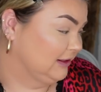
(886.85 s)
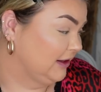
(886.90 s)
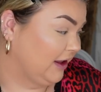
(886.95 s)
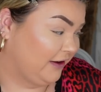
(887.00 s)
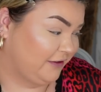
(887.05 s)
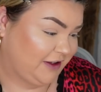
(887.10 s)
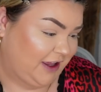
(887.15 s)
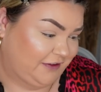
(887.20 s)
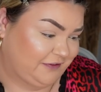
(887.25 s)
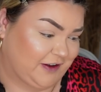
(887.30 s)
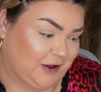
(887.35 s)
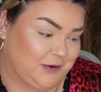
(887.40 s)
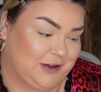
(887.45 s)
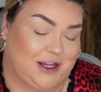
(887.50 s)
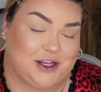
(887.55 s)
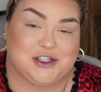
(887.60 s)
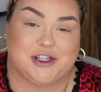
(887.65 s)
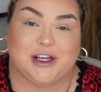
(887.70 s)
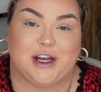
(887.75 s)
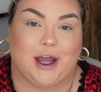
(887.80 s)
love that
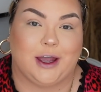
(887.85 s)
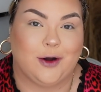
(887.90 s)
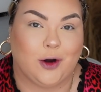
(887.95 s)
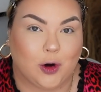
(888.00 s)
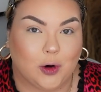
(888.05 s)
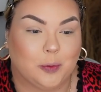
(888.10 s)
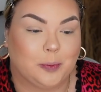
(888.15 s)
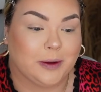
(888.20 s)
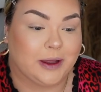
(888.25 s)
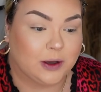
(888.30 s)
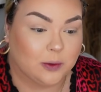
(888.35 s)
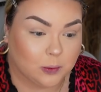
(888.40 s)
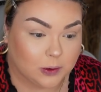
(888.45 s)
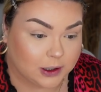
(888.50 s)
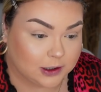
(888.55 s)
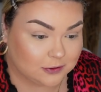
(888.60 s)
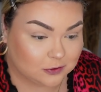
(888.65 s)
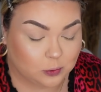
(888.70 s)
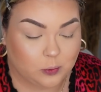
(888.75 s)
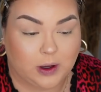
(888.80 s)
foundation. I hope it
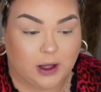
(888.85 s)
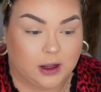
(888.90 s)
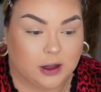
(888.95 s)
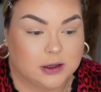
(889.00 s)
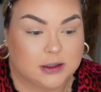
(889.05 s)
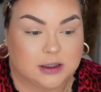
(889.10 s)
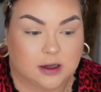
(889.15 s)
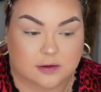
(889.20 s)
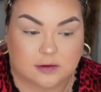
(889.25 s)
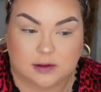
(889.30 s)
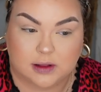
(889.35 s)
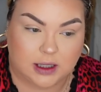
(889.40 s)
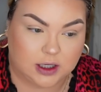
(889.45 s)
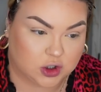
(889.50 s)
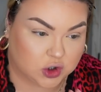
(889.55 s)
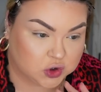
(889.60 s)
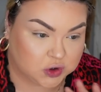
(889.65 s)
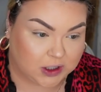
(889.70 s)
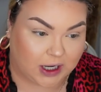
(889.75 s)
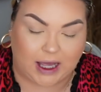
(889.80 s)
wears well and doesn't like
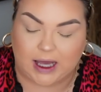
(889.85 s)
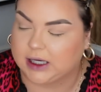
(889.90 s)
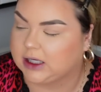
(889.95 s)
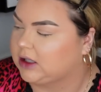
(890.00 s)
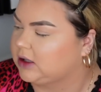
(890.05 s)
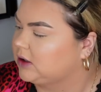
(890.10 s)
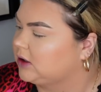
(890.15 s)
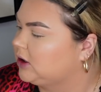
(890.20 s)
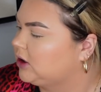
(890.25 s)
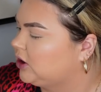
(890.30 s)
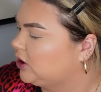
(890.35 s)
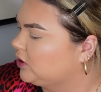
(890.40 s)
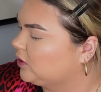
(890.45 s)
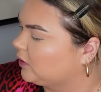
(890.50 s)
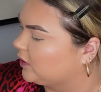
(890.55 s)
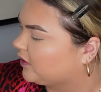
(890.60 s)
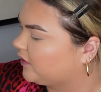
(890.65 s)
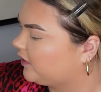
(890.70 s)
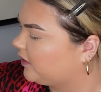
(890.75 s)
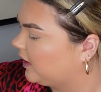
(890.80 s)
crack
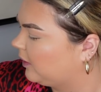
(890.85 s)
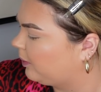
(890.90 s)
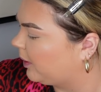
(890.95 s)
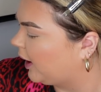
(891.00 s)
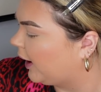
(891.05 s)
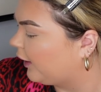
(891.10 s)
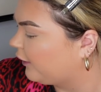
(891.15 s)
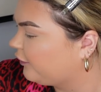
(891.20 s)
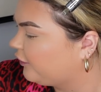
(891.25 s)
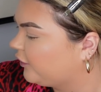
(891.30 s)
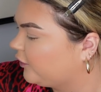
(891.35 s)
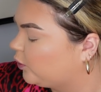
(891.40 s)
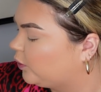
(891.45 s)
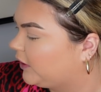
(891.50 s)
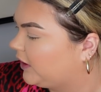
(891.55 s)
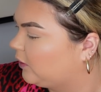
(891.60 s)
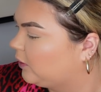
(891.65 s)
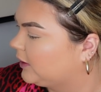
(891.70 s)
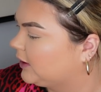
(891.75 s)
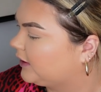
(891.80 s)
or slip off.
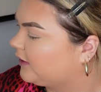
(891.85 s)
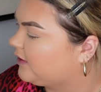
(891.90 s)
We will